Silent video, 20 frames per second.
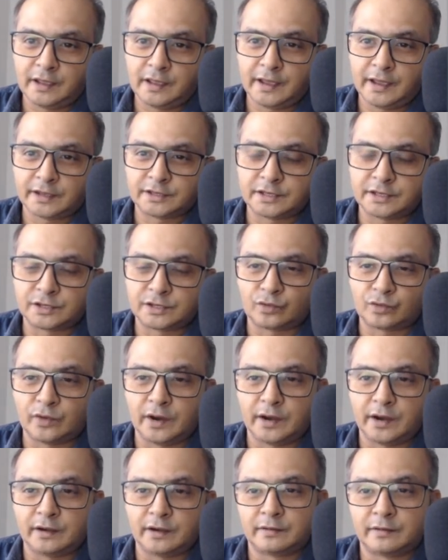X
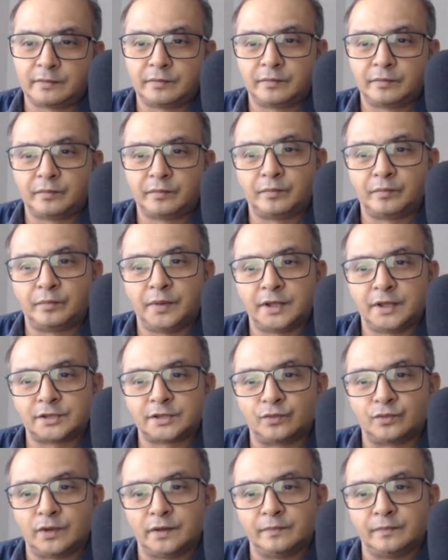squared
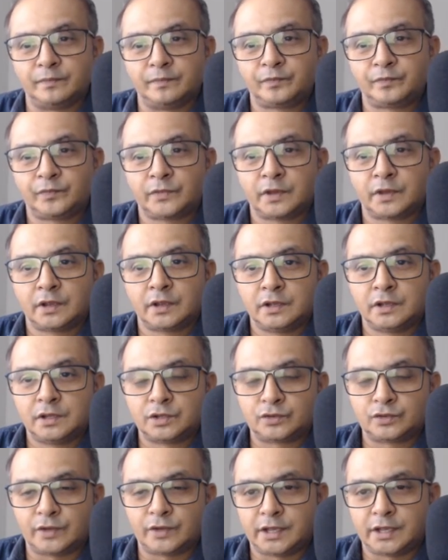plus 1. So
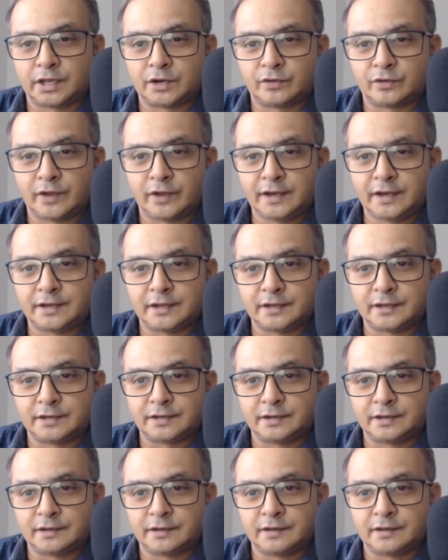I can write
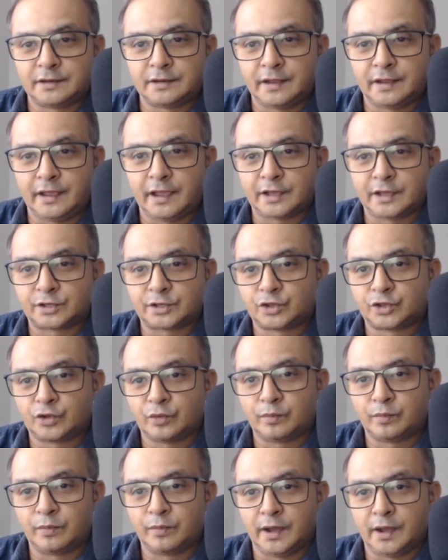it x
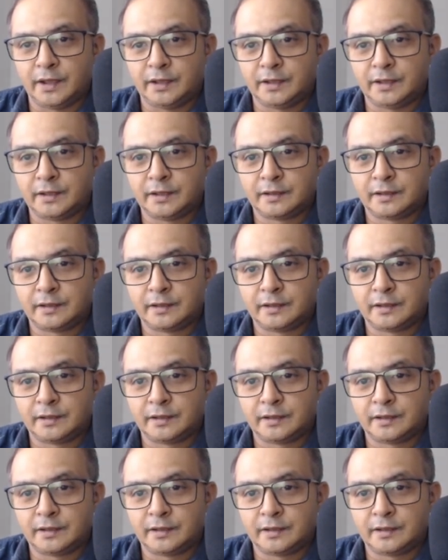cubed by